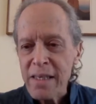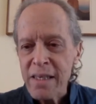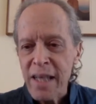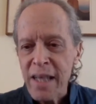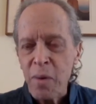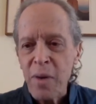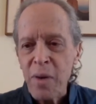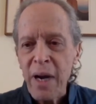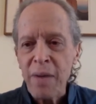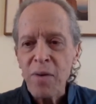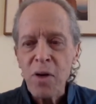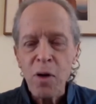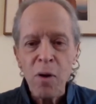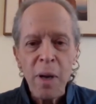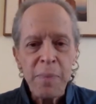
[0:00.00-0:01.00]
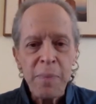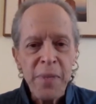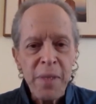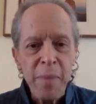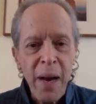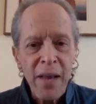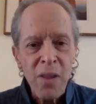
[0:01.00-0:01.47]
they were never
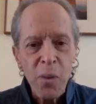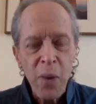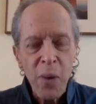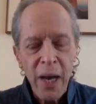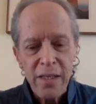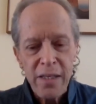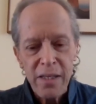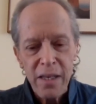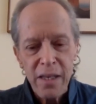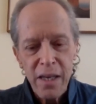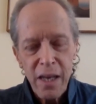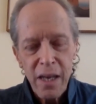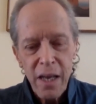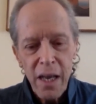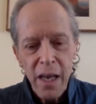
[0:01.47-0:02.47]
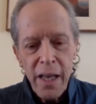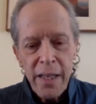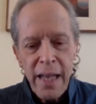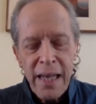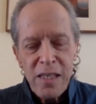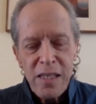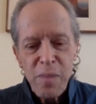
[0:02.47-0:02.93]
corrupted by the West.
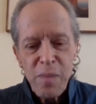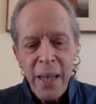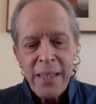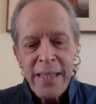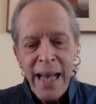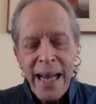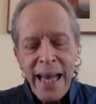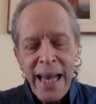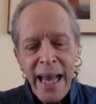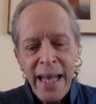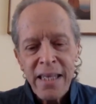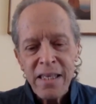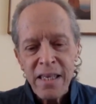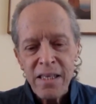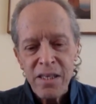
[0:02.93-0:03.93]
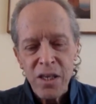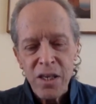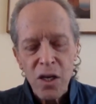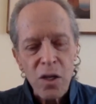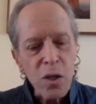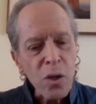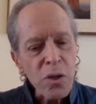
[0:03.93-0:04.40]
They spent decades in
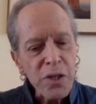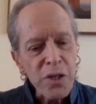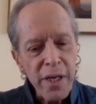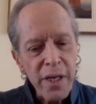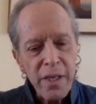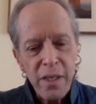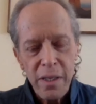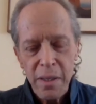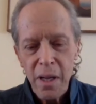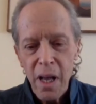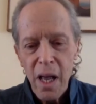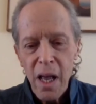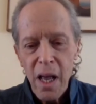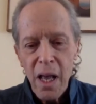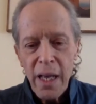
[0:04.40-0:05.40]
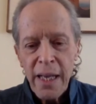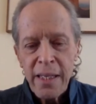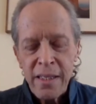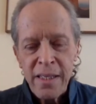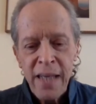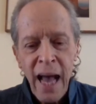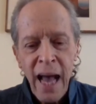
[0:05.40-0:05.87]
seclusion,
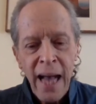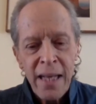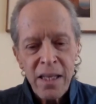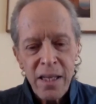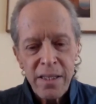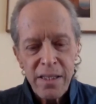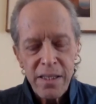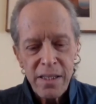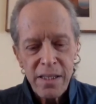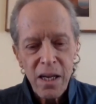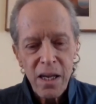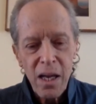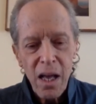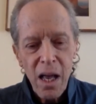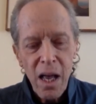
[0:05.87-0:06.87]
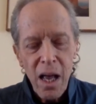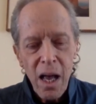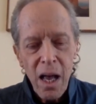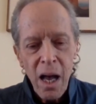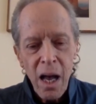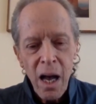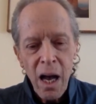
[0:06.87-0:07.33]
in silence,
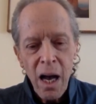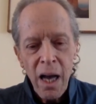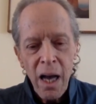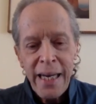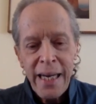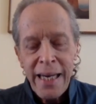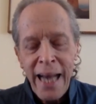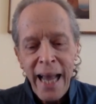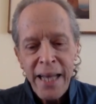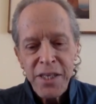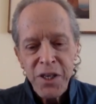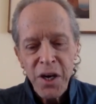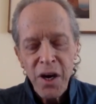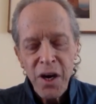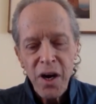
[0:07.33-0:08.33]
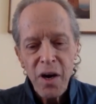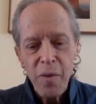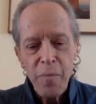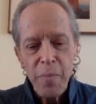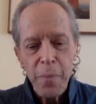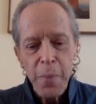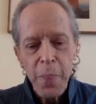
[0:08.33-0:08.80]
in nature,
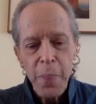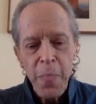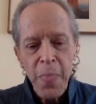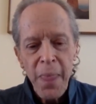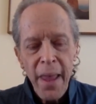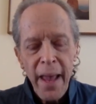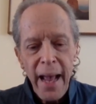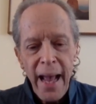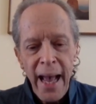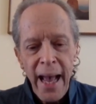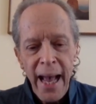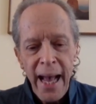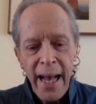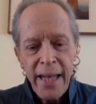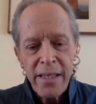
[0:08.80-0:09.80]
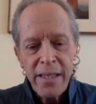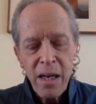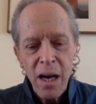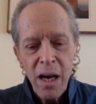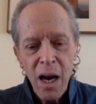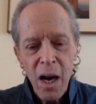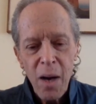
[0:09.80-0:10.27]
and
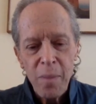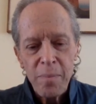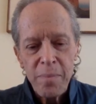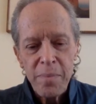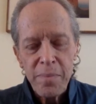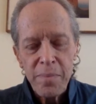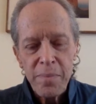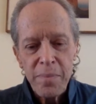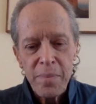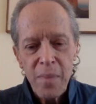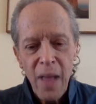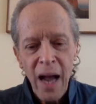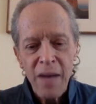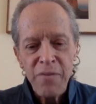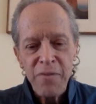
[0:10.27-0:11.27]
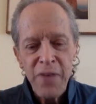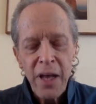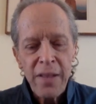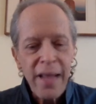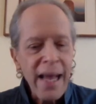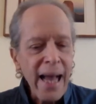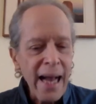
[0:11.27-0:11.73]
I
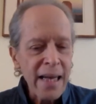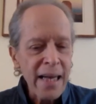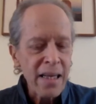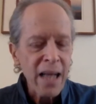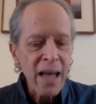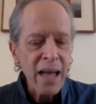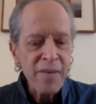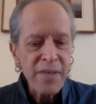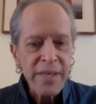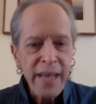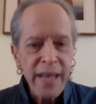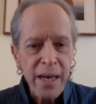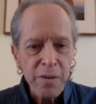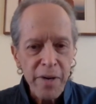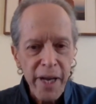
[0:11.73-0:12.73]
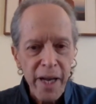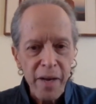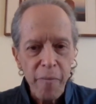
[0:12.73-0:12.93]
felt they had a lot of integrity,